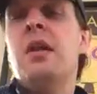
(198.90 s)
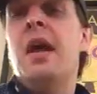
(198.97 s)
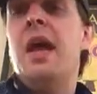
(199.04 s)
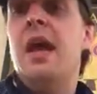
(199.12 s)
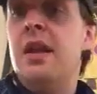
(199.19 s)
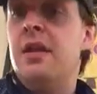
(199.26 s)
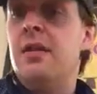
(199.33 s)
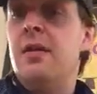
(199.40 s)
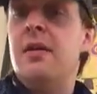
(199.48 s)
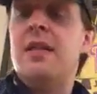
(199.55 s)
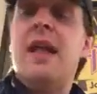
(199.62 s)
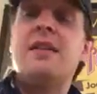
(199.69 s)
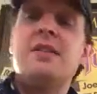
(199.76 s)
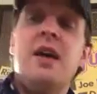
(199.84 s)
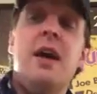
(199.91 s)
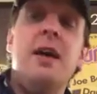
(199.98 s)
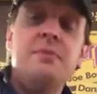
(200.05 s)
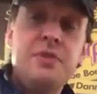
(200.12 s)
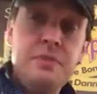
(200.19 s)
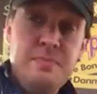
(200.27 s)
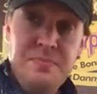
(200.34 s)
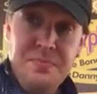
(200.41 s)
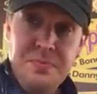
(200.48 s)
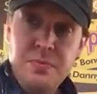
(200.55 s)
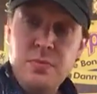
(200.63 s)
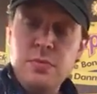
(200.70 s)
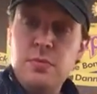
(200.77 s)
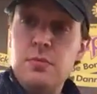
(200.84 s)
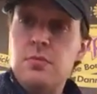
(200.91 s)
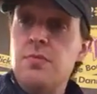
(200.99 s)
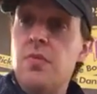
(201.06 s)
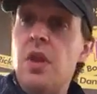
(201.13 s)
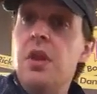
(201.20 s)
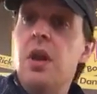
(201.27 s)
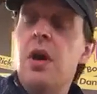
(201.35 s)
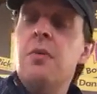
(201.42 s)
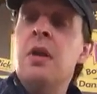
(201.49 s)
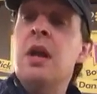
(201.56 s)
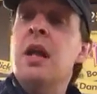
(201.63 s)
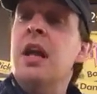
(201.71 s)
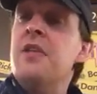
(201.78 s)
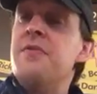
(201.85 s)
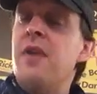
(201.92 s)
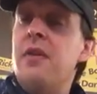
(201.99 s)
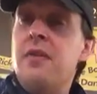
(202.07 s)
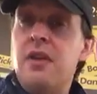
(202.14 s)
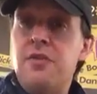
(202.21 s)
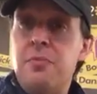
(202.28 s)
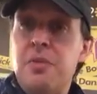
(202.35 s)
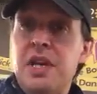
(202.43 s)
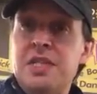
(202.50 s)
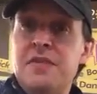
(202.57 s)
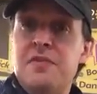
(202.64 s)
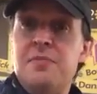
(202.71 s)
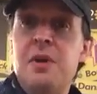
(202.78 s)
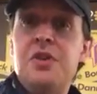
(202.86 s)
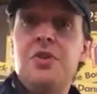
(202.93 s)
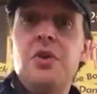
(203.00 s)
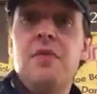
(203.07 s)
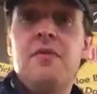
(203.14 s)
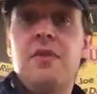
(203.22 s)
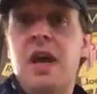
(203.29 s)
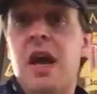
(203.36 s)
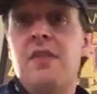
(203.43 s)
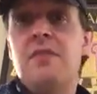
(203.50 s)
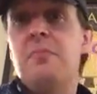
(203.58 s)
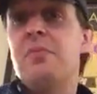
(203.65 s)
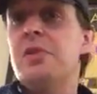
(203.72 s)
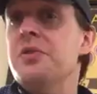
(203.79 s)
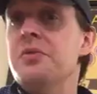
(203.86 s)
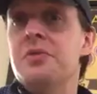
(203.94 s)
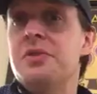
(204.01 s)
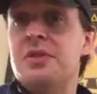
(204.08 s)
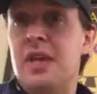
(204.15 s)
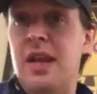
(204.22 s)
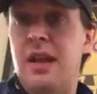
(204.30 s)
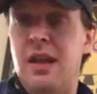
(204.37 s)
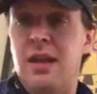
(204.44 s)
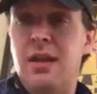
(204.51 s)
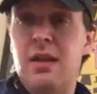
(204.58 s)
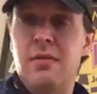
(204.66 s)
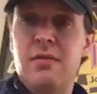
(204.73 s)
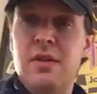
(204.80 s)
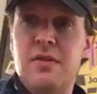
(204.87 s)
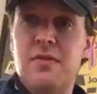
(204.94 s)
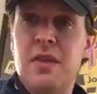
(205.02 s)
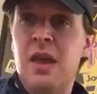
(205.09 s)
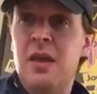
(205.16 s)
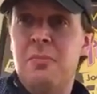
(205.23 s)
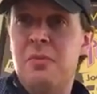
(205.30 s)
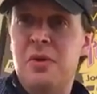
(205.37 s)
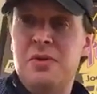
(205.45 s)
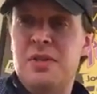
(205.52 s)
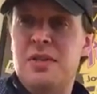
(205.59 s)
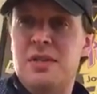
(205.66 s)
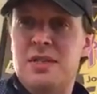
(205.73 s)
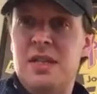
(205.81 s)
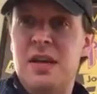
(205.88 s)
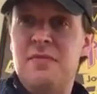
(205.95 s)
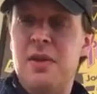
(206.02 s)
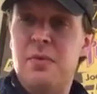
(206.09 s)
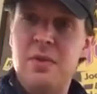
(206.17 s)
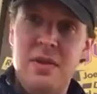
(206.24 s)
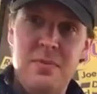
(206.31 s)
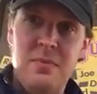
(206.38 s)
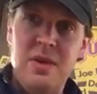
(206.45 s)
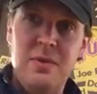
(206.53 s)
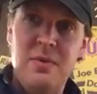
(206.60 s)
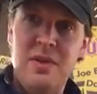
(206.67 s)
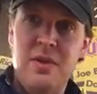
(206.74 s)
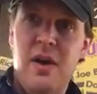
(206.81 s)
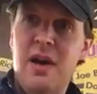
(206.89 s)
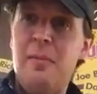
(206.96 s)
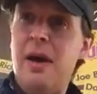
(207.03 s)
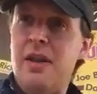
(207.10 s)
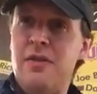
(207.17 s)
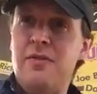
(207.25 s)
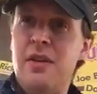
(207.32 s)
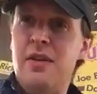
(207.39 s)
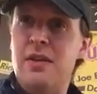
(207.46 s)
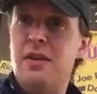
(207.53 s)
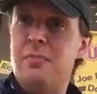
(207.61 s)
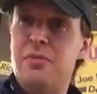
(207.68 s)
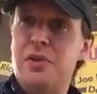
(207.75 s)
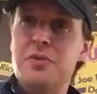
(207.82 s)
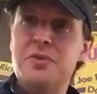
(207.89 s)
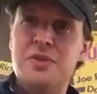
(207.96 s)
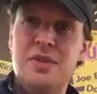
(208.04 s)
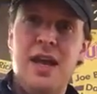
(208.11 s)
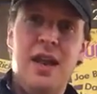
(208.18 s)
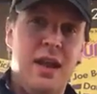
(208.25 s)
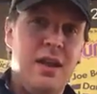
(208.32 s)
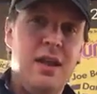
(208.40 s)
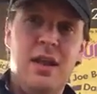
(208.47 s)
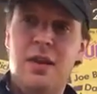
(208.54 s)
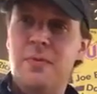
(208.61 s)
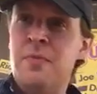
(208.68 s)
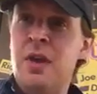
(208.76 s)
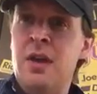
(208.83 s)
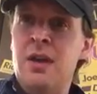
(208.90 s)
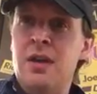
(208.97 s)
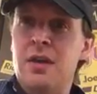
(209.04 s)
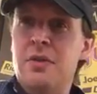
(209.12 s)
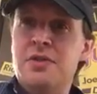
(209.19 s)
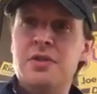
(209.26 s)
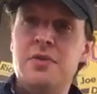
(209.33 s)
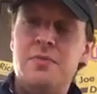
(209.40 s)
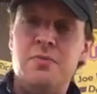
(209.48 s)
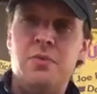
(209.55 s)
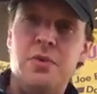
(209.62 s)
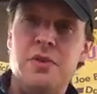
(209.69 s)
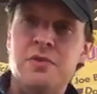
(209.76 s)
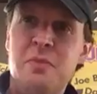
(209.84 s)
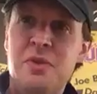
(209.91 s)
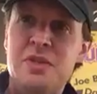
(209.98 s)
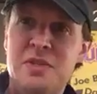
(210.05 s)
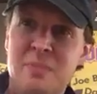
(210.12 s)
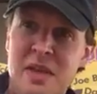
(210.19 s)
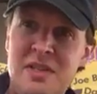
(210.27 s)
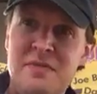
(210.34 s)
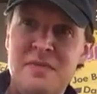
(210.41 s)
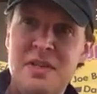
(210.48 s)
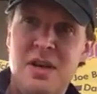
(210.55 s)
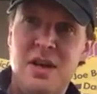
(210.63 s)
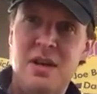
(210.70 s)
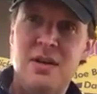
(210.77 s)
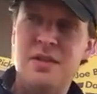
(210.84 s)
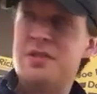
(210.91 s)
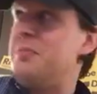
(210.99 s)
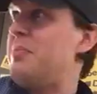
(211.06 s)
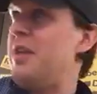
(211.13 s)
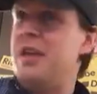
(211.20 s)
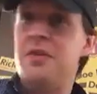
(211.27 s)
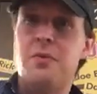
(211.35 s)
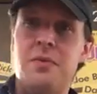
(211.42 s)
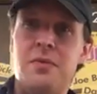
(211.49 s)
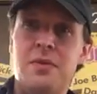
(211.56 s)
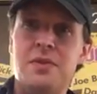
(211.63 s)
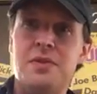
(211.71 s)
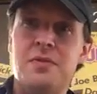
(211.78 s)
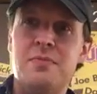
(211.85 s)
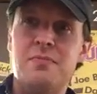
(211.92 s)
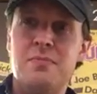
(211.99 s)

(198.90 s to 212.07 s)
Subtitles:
And a lot of times, it's very expressive, especially over kind of a blues setting, because most of this stuff that we talk about is a blues setting, Use the world's most expensive guitars to play the world's,